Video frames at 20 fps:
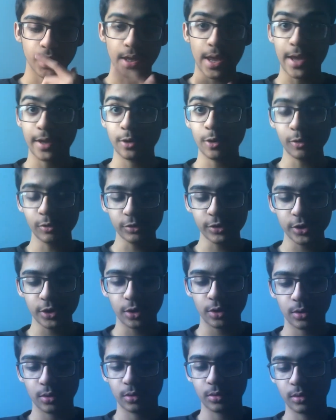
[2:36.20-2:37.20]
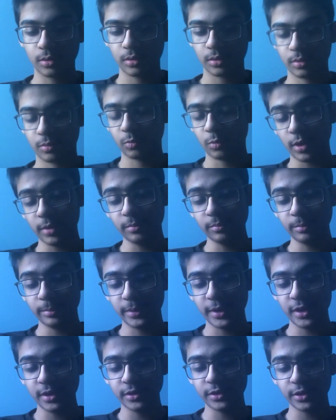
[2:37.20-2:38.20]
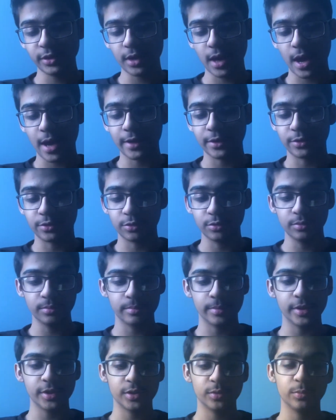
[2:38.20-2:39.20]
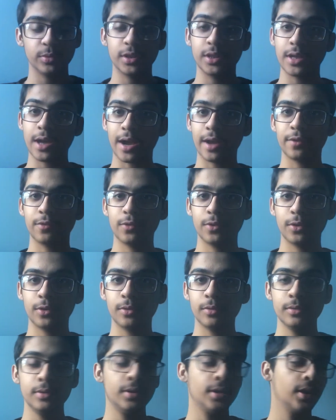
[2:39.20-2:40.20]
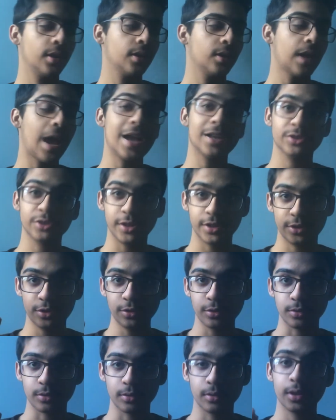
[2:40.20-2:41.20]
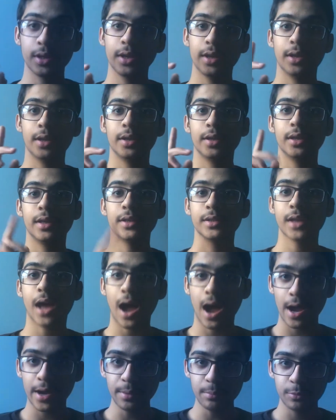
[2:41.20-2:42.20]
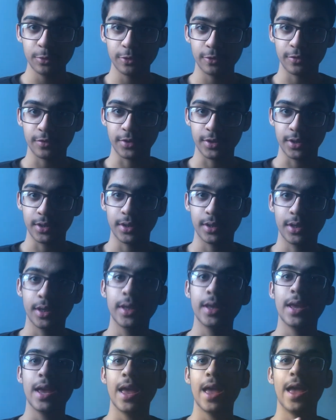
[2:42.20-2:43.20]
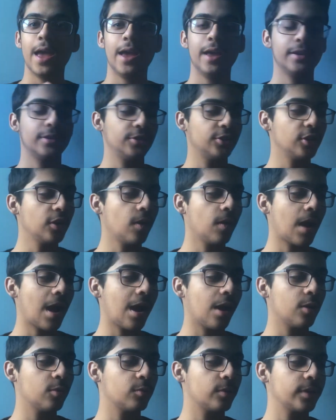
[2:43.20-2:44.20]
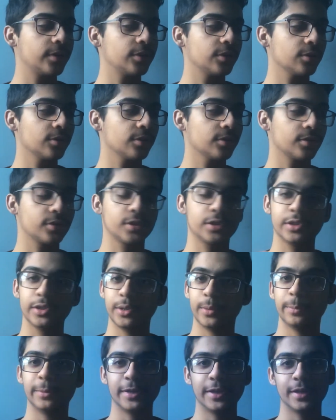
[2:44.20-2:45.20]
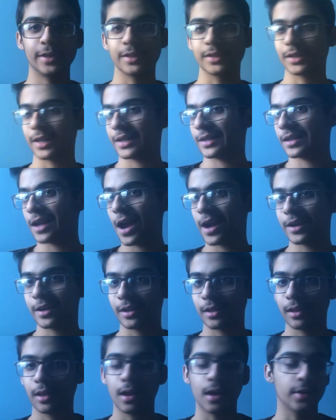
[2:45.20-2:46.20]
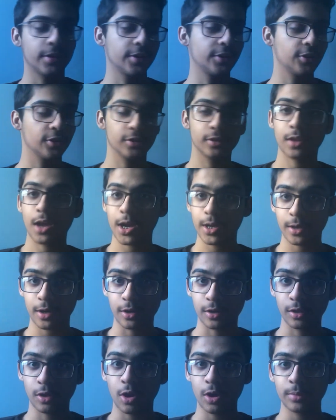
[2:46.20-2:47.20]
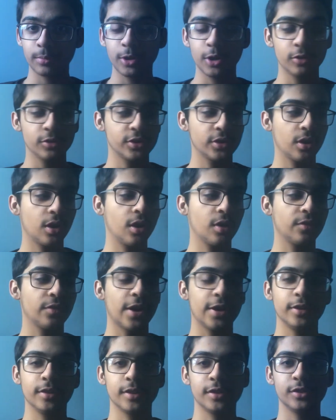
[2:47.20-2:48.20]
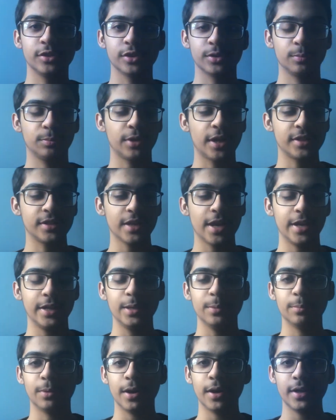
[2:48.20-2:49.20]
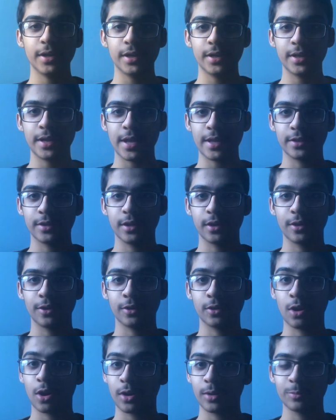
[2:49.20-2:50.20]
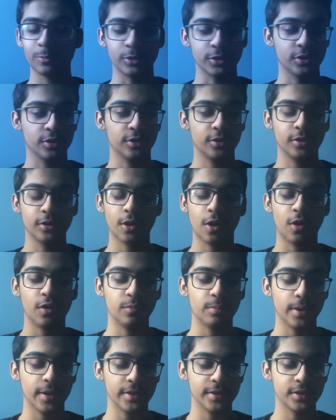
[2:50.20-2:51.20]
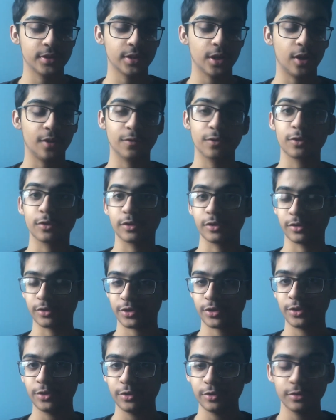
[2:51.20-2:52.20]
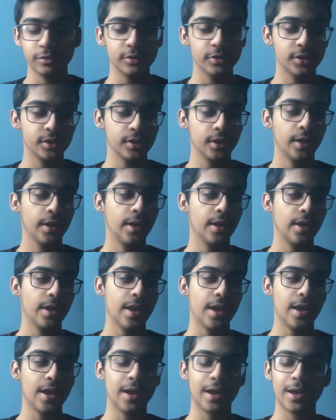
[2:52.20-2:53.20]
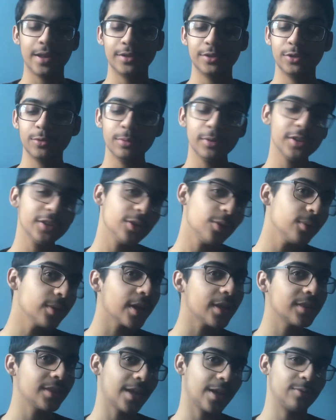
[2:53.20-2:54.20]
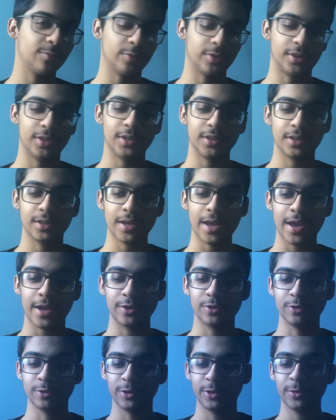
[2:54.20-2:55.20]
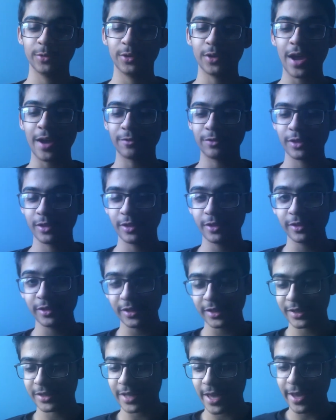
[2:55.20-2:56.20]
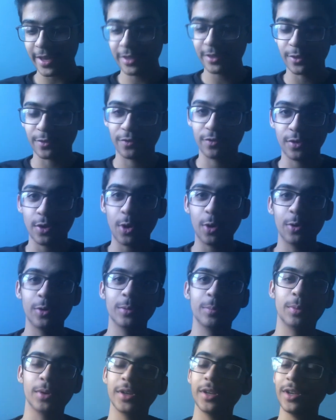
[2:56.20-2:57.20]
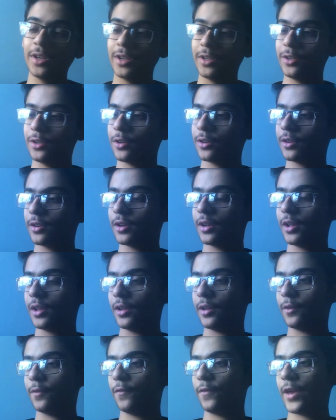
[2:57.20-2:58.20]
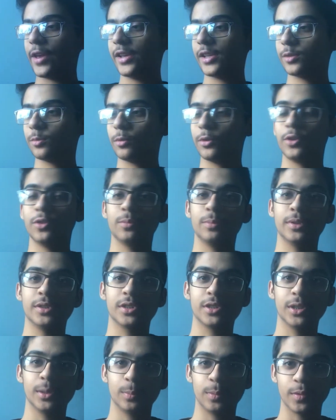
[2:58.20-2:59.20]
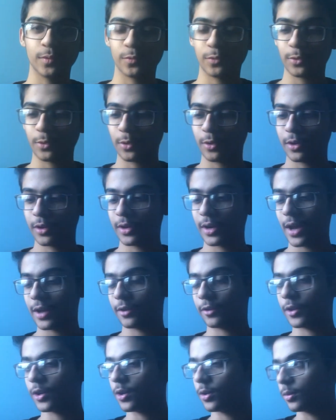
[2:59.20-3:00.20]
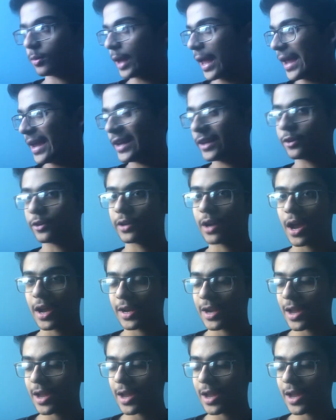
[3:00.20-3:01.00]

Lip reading: And also, one feature I do miss with the iPhone, actually two, is iMovie. And you know how when you're sleeping, it's like 9 o'clock and your alarm goes off, how you can just press any button and the alarm will turn off by itself or it'll snooze? And you really don't get that with the Android. You have to literally take the phone, put it in your face where you've been sleeping for, I don't know, 8 or 9